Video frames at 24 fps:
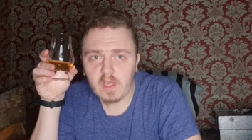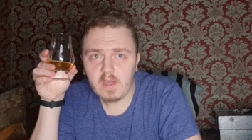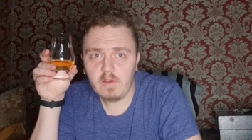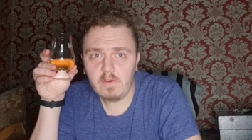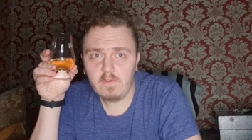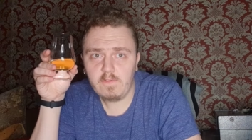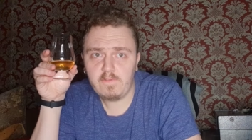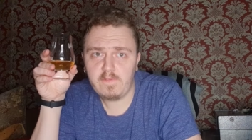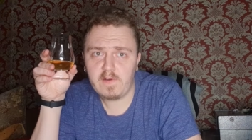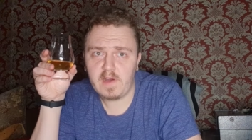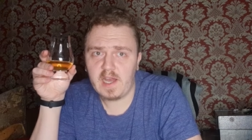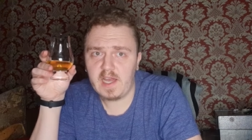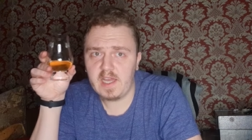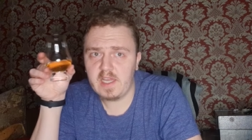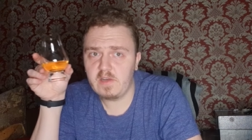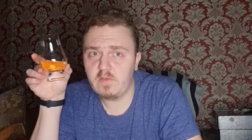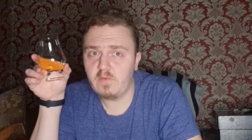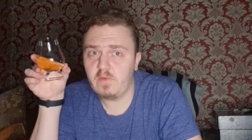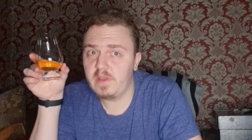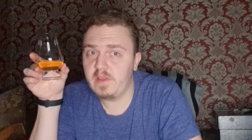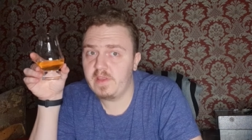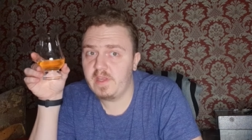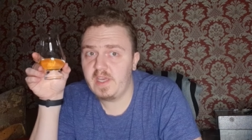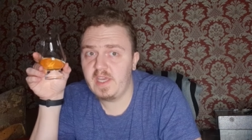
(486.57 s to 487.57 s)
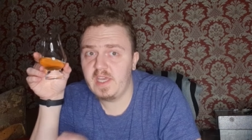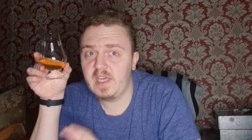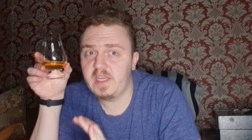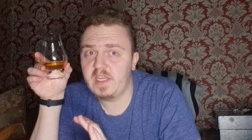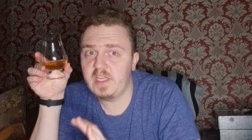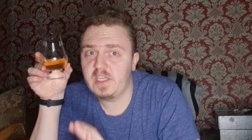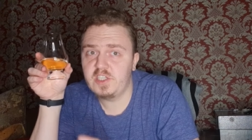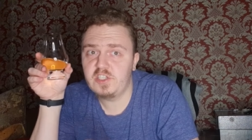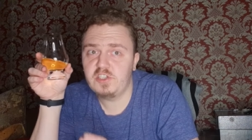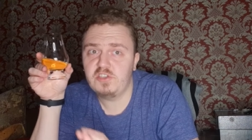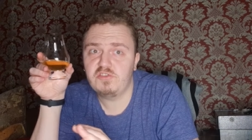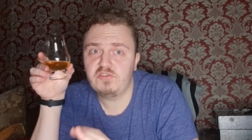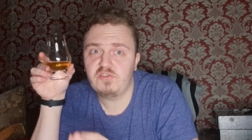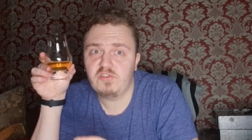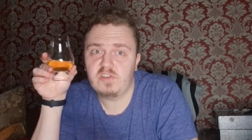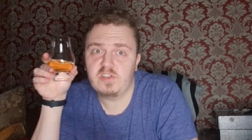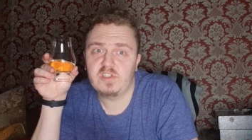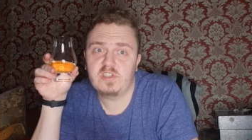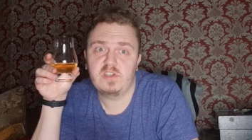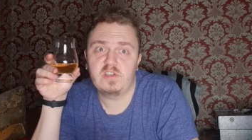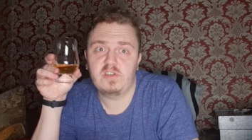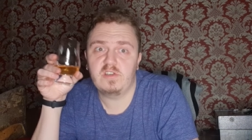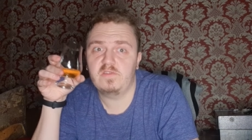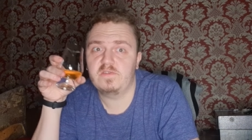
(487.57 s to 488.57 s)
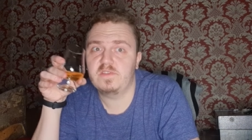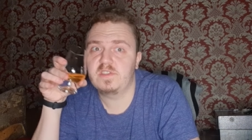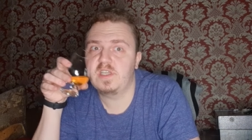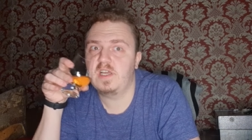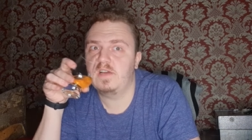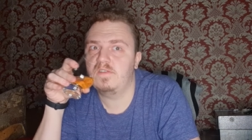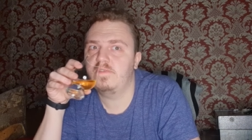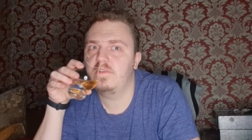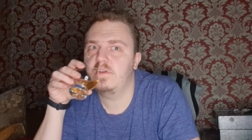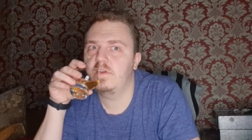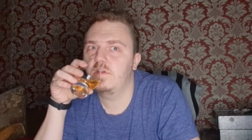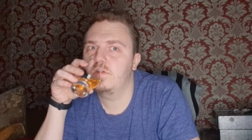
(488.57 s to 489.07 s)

fine with any ginger sort of stuff.